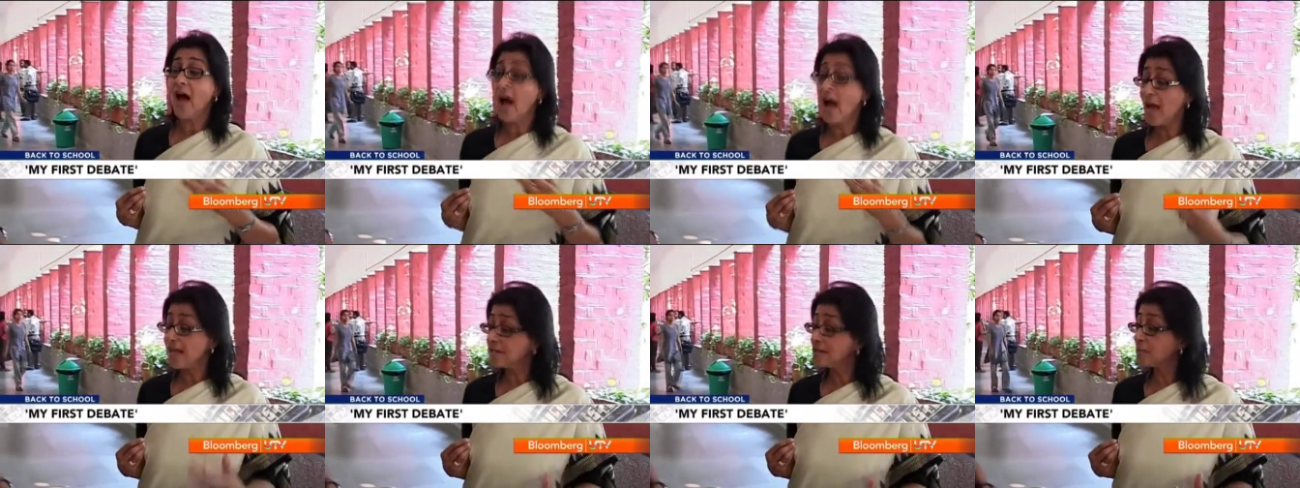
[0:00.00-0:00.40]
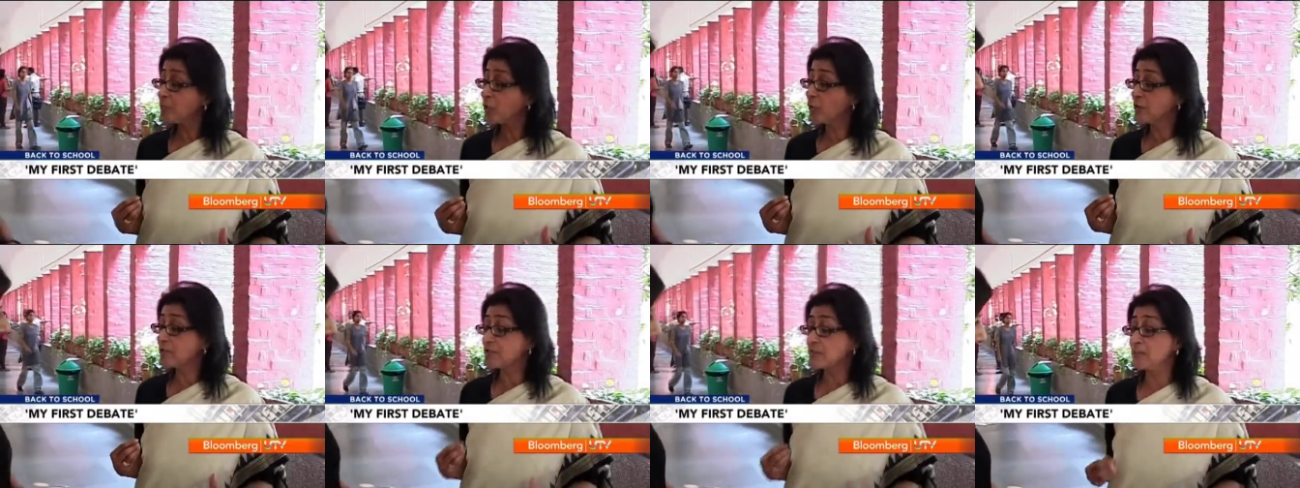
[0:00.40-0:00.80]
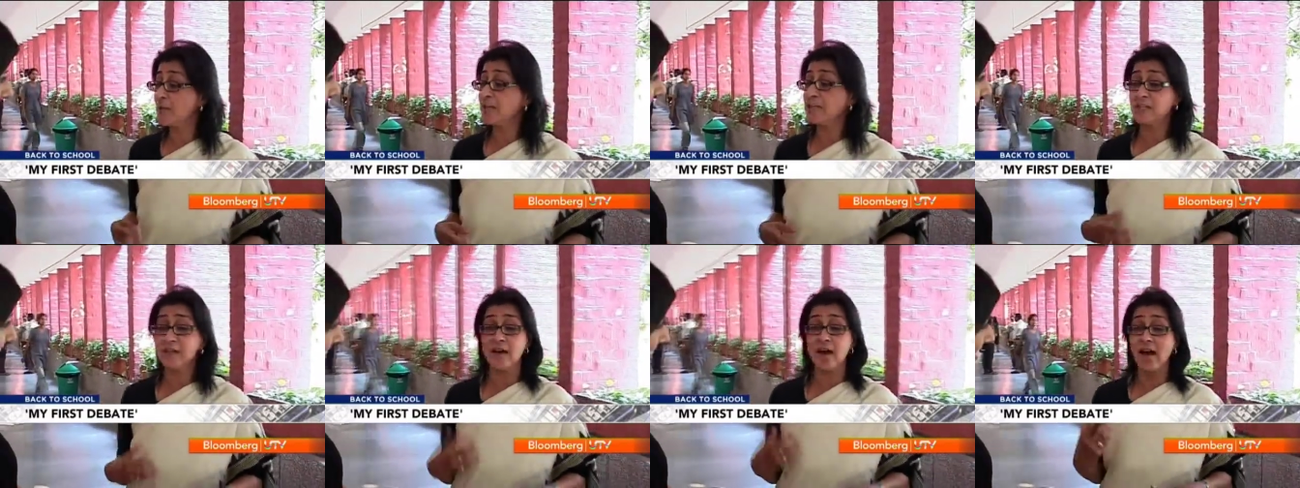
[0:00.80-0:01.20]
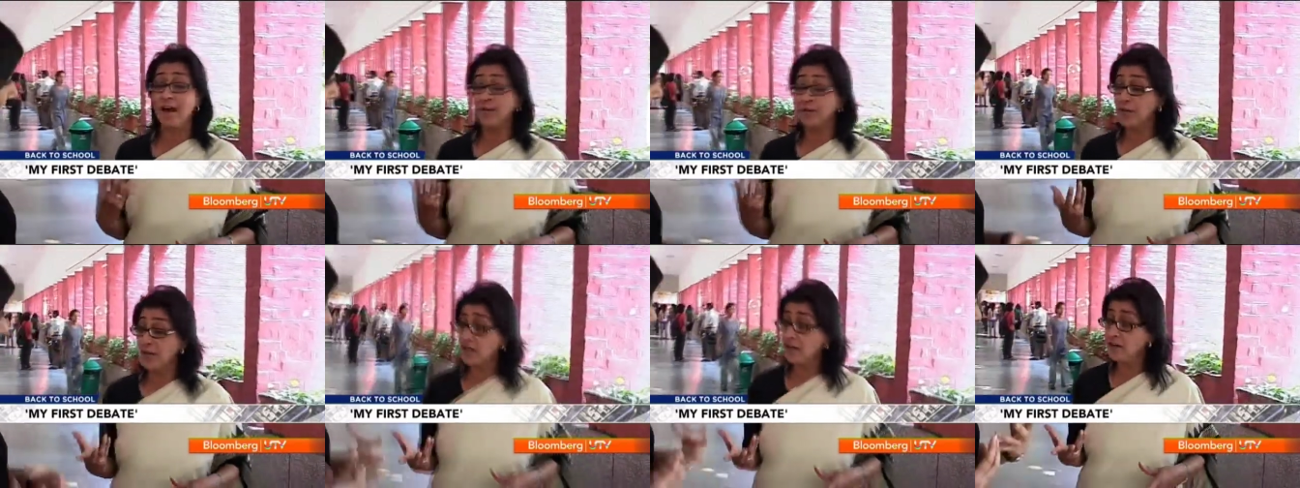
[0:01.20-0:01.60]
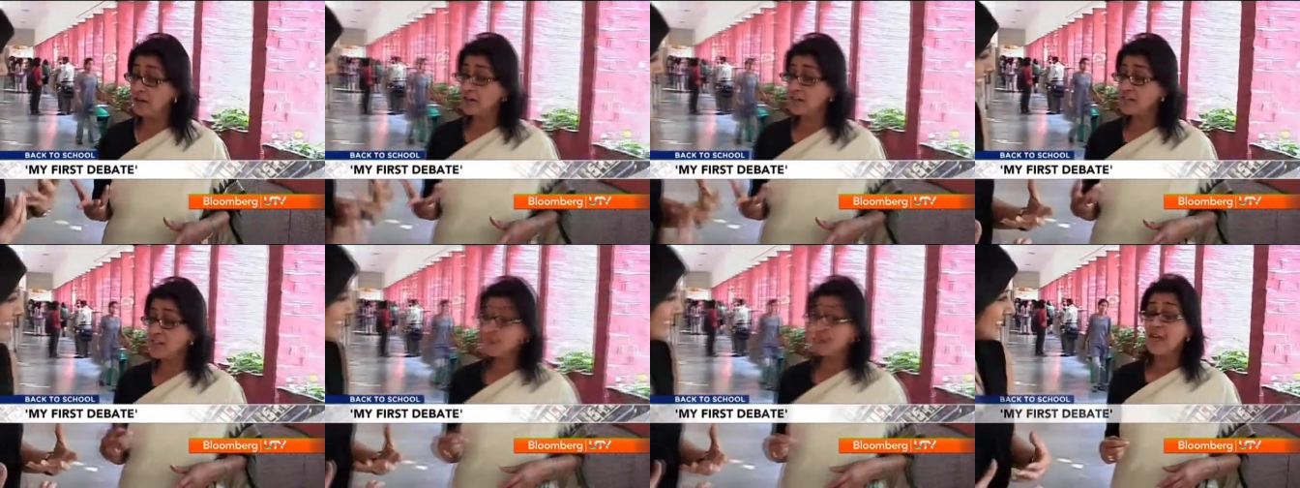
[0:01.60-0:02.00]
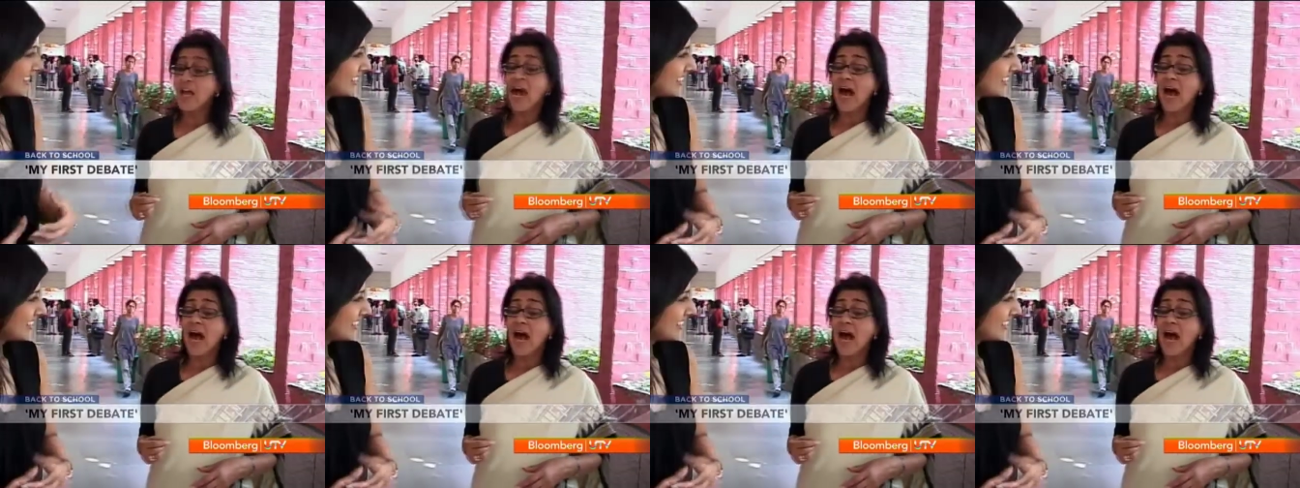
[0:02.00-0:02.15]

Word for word: I had the points better. I rehearsed